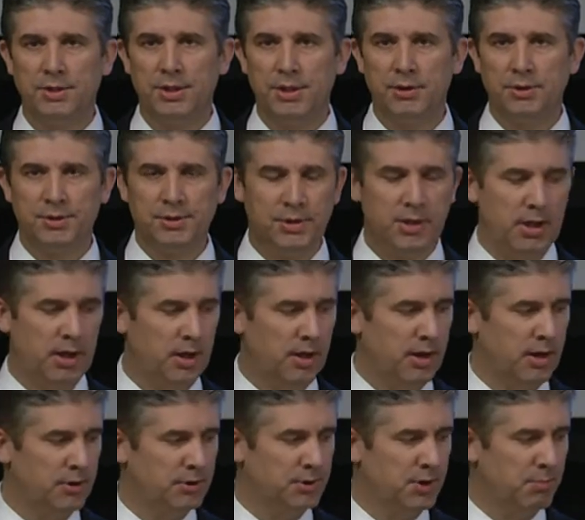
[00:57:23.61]
here's the,
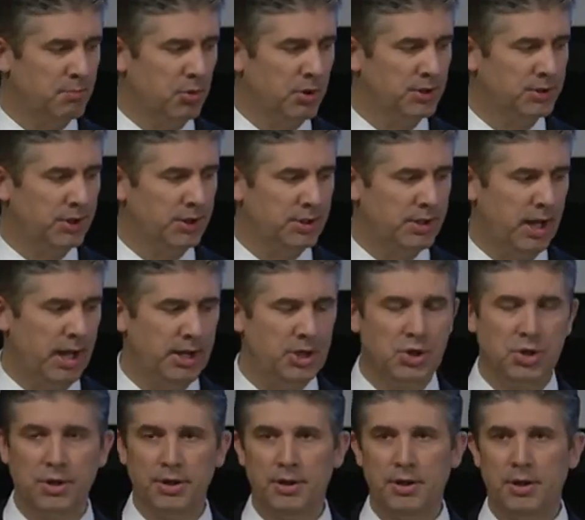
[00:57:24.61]
here's the
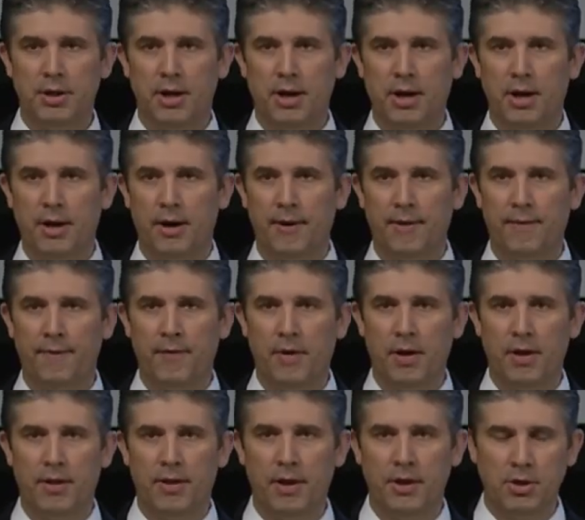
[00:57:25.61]
presentation
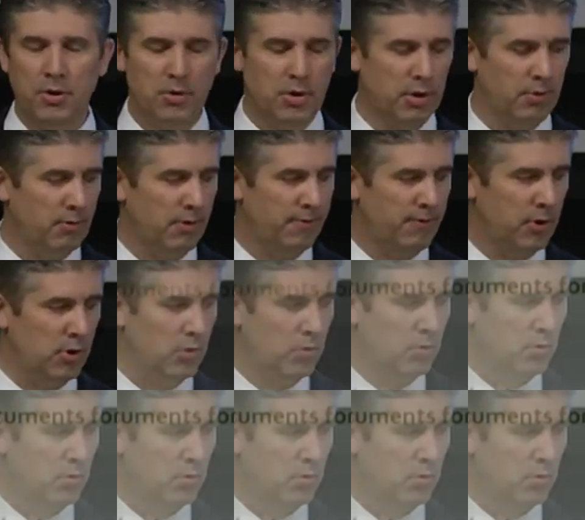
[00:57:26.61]
uh, that you can review